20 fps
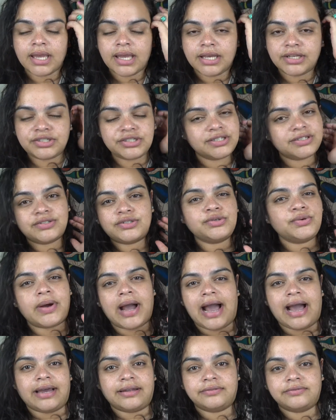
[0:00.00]
it's just too
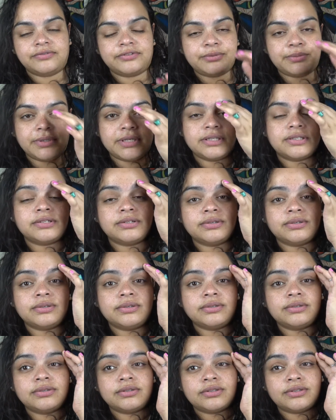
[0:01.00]
hot for me
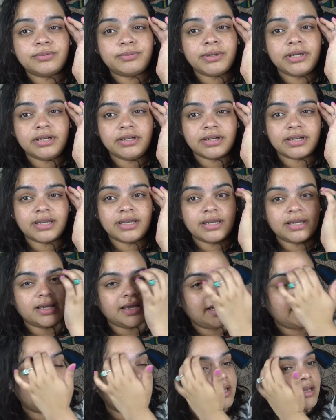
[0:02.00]
to be looking
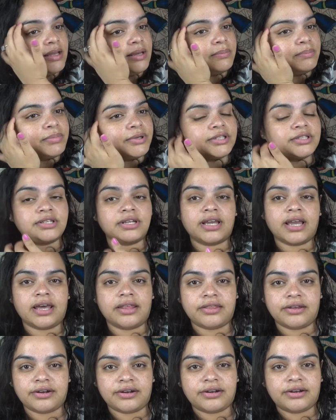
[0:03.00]
any put
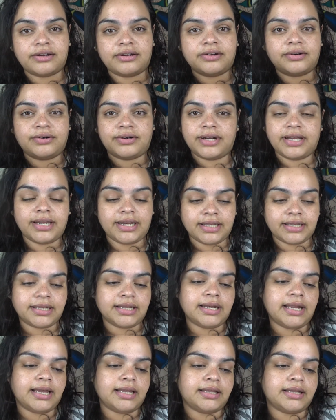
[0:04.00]
together or
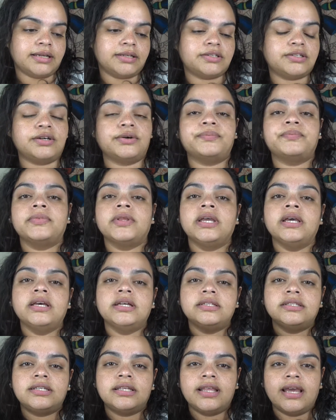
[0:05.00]
anything like that. So
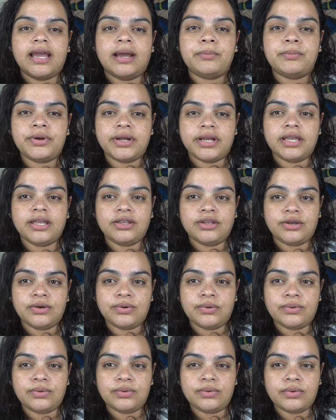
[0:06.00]
today I'm bringing
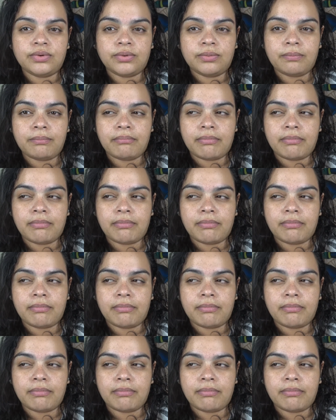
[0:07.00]
you